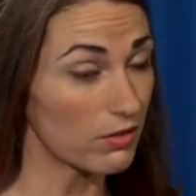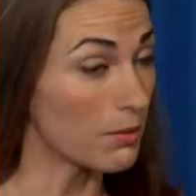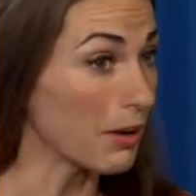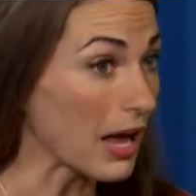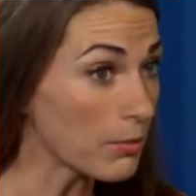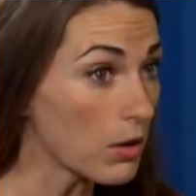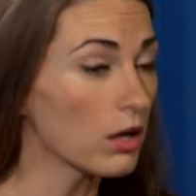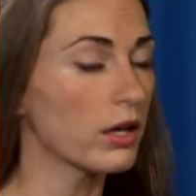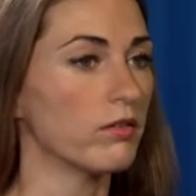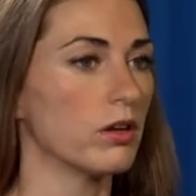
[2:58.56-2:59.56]
is the black
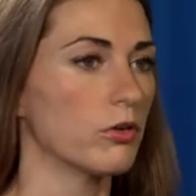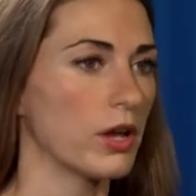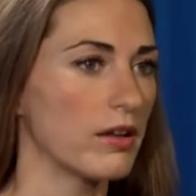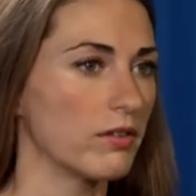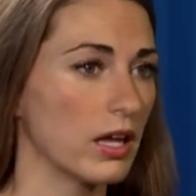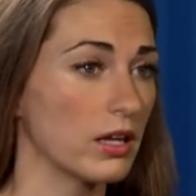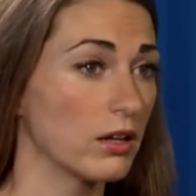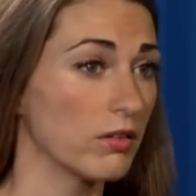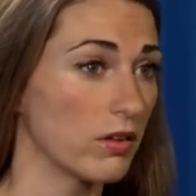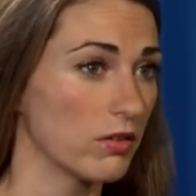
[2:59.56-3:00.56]
market in creating
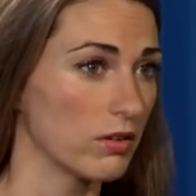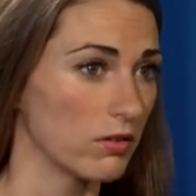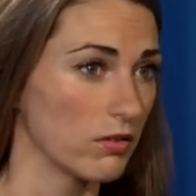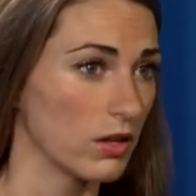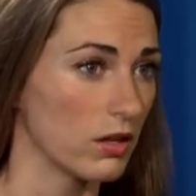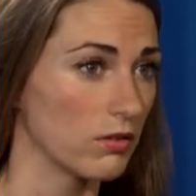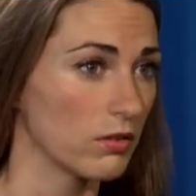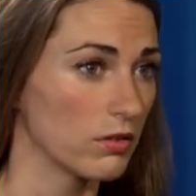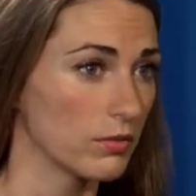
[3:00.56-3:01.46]
inconsistencies?